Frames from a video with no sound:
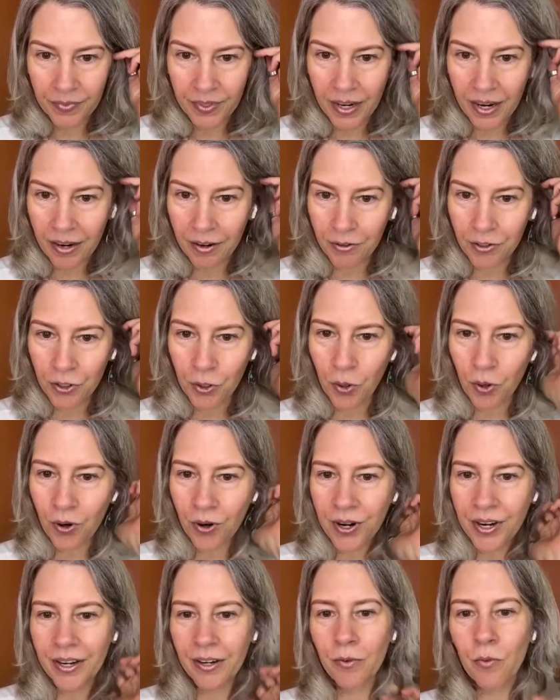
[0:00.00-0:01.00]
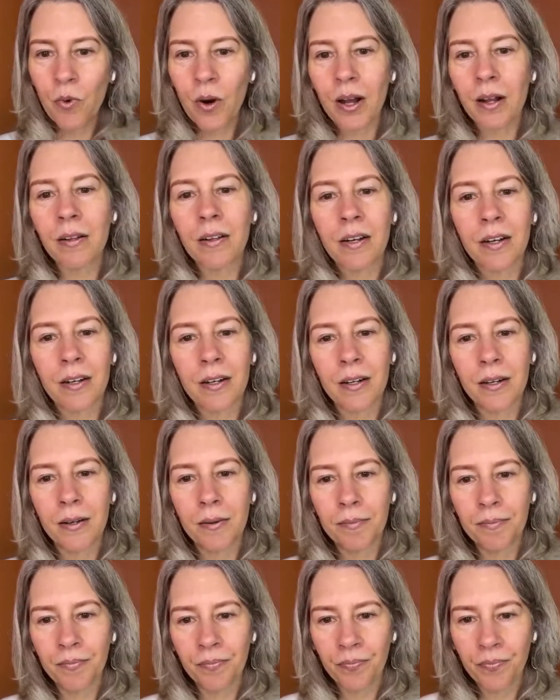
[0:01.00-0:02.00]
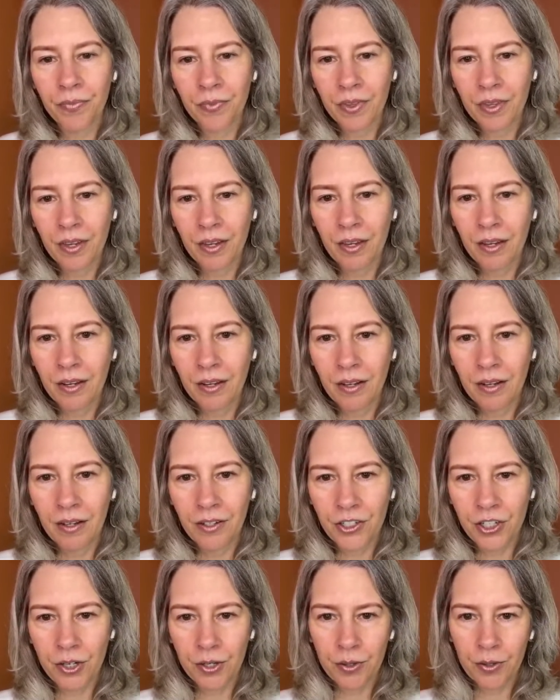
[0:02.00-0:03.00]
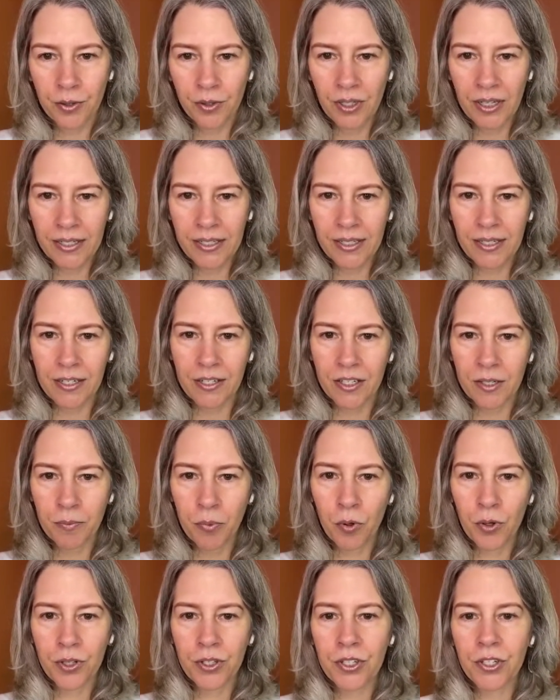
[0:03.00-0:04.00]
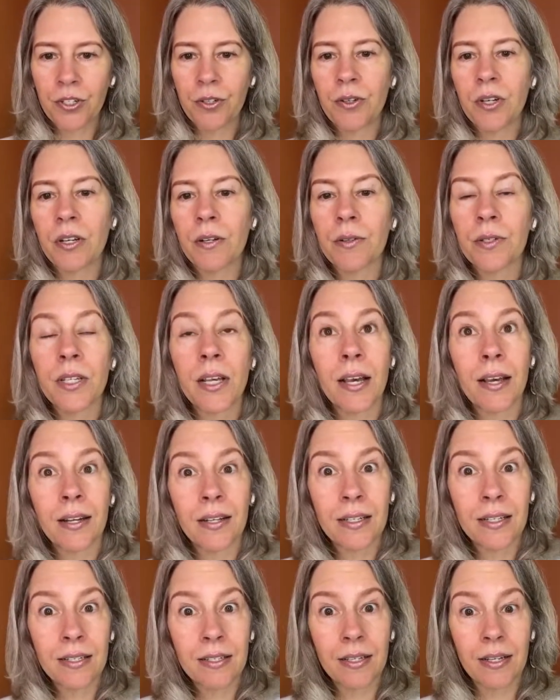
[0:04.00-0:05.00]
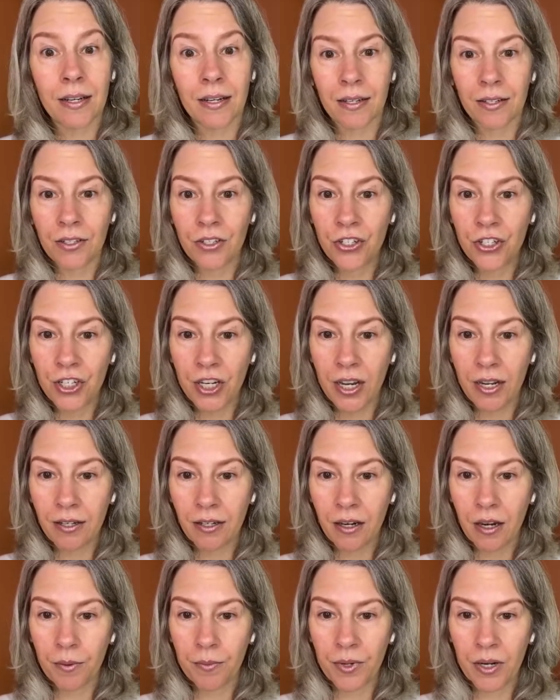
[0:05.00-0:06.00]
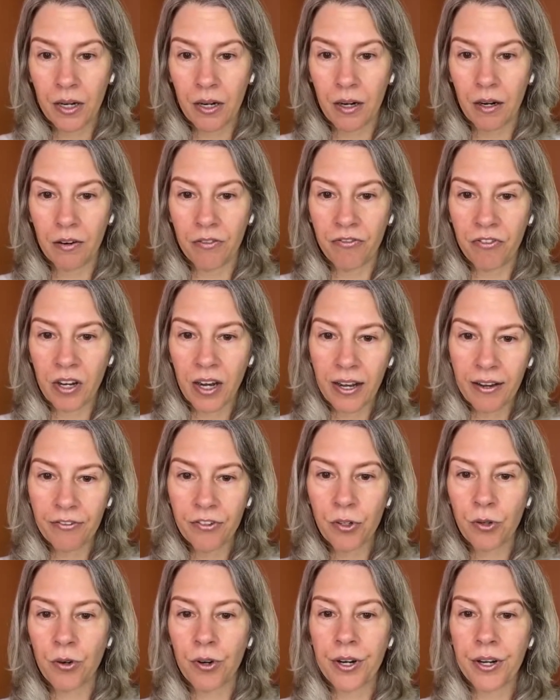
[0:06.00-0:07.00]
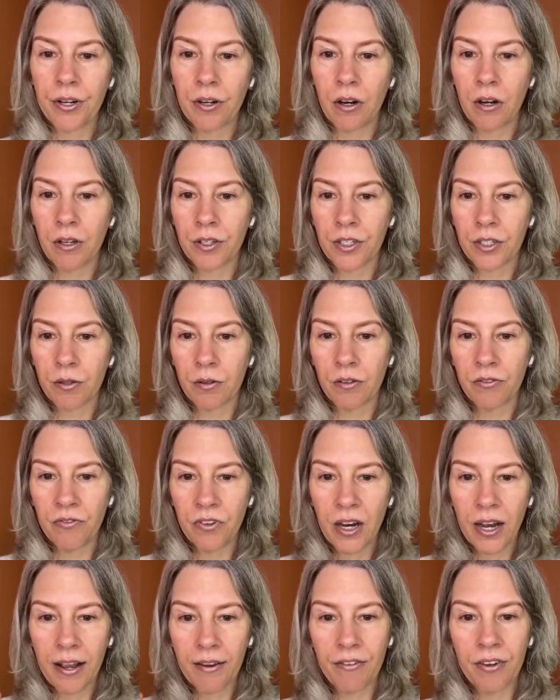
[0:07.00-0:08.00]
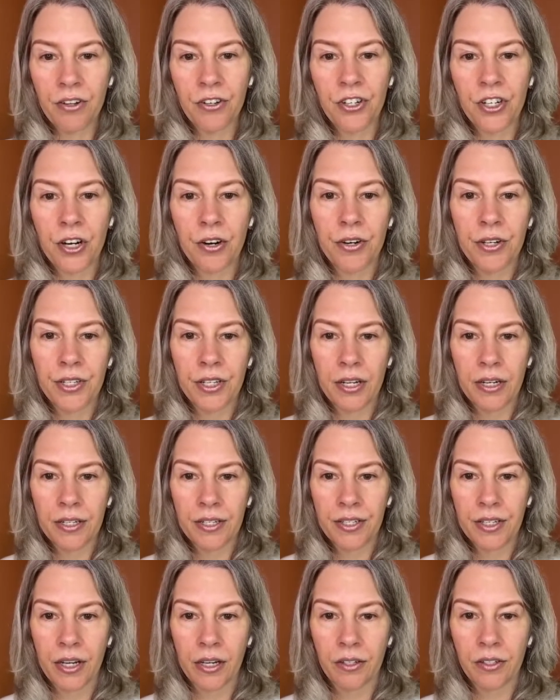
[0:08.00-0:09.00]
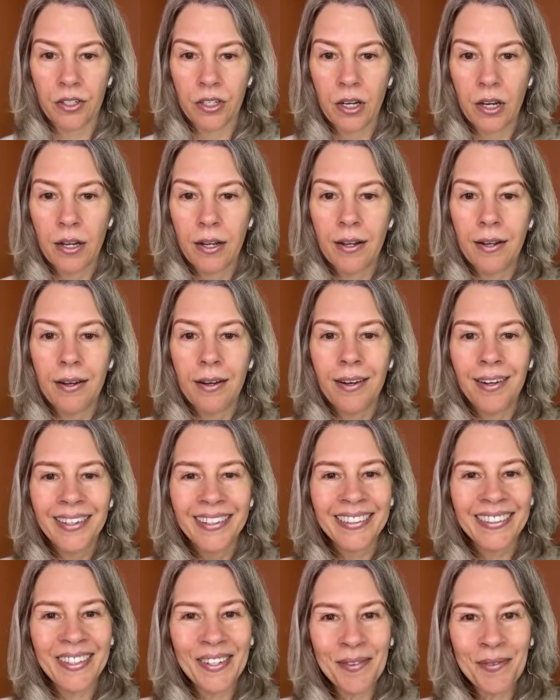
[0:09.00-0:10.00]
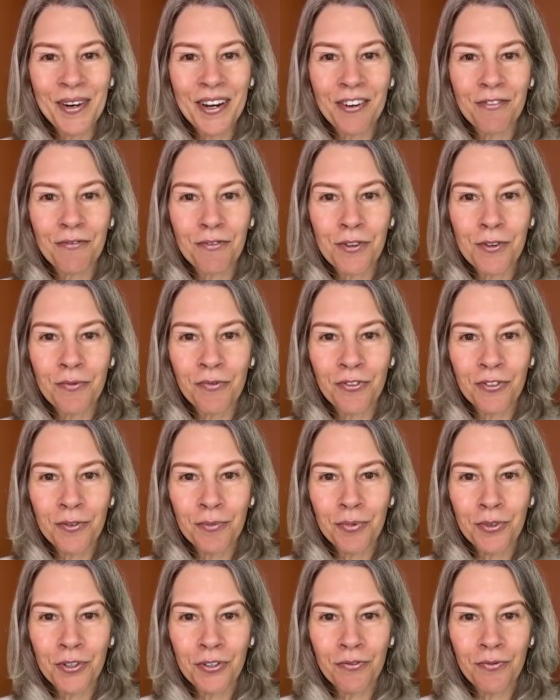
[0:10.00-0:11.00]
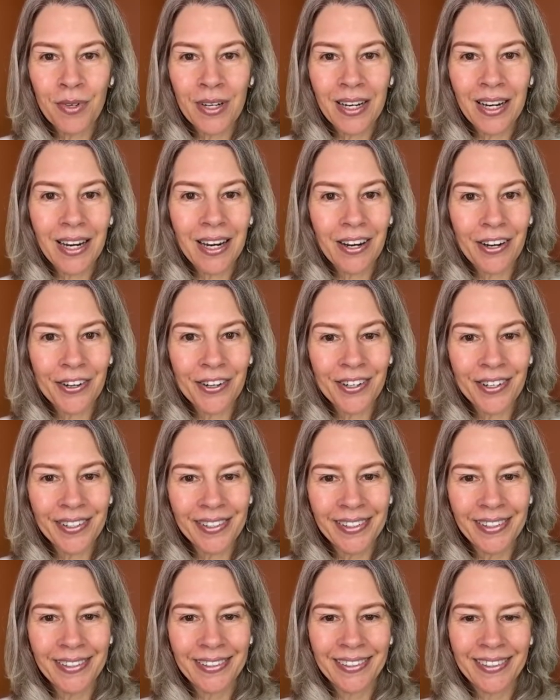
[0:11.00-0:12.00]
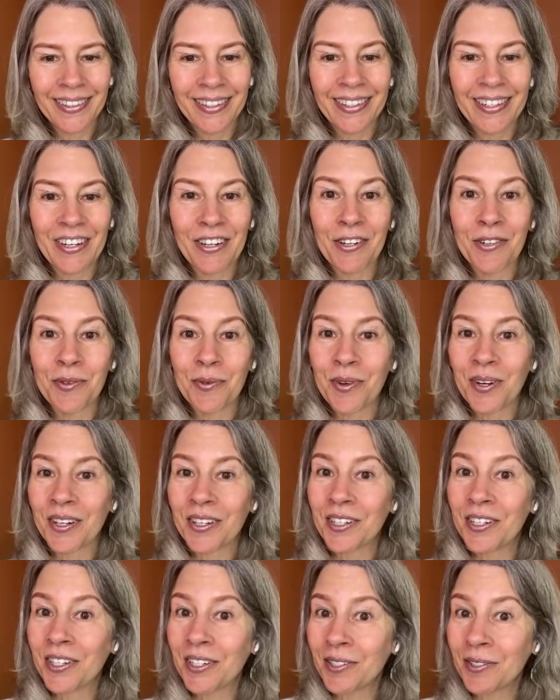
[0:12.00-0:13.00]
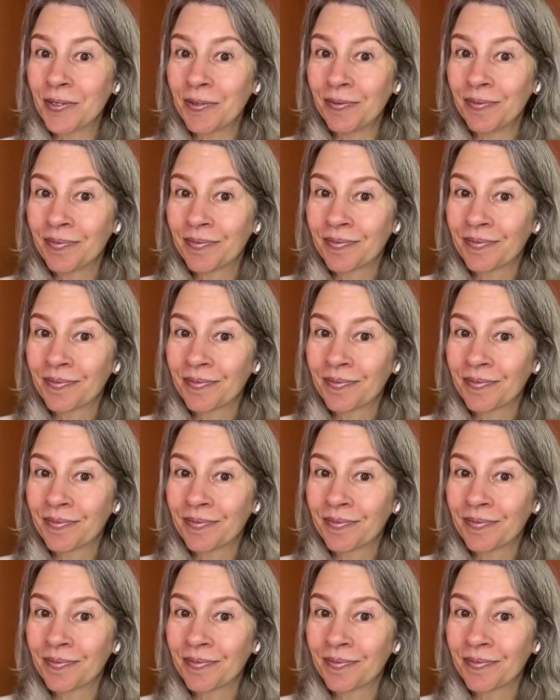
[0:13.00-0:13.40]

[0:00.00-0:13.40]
Now, Torian, welcome. So let's see, Support Studios at a 6, Jen coming in at a 5, Torian also a 5, and Sherry's at a 6. So we have room for improvement here. And you know what we're going to do?